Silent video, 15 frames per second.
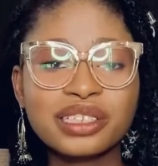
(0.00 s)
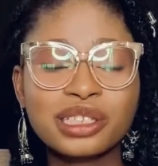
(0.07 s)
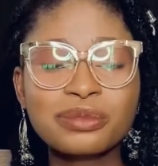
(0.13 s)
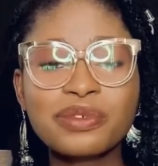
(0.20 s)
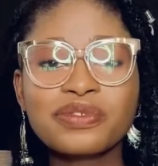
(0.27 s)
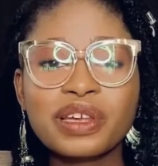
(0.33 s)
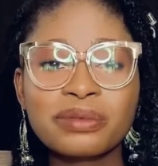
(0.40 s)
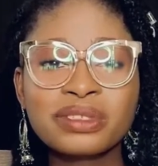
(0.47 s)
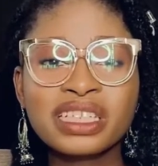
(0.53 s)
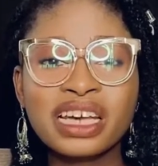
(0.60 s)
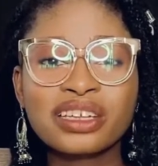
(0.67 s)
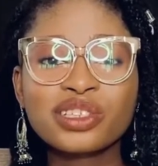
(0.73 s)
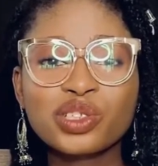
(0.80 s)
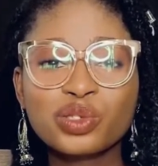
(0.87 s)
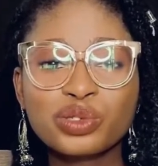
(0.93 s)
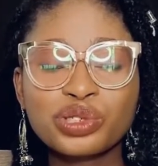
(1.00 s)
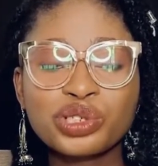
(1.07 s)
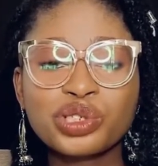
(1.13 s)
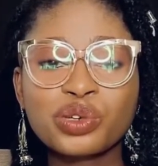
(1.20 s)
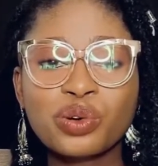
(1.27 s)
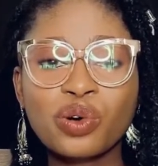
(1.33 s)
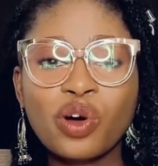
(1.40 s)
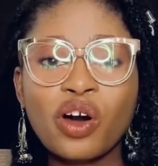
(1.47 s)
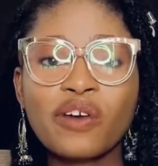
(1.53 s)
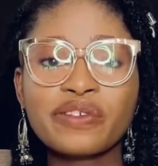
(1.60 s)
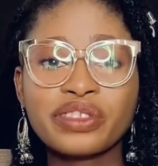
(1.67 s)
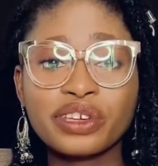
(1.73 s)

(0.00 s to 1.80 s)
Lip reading: some of them tend to show off